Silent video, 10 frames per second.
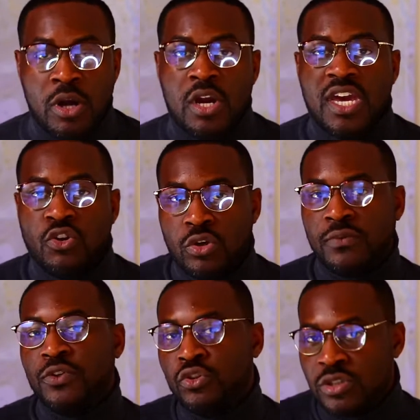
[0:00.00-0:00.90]
in order for
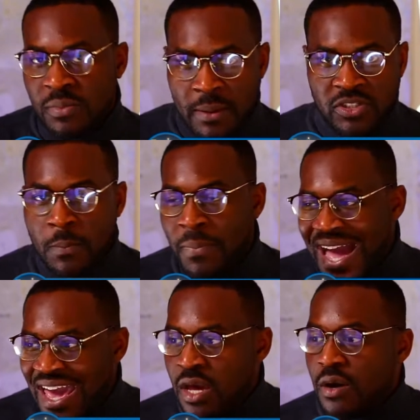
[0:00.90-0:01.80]
you to be able to buy
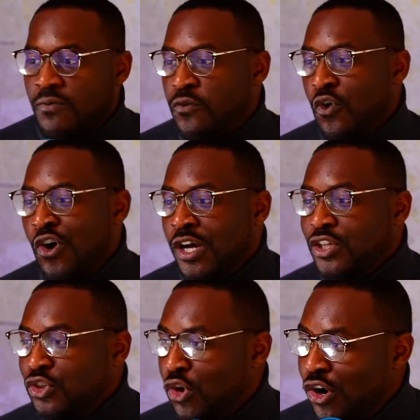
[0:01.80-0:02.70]
for
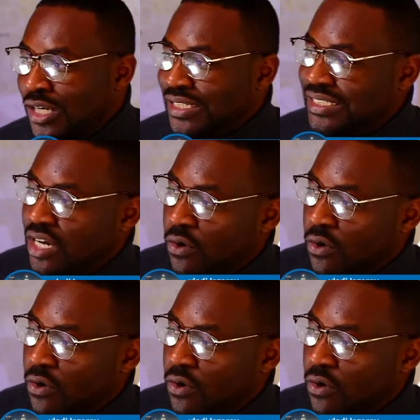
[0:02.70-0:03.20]
yourself.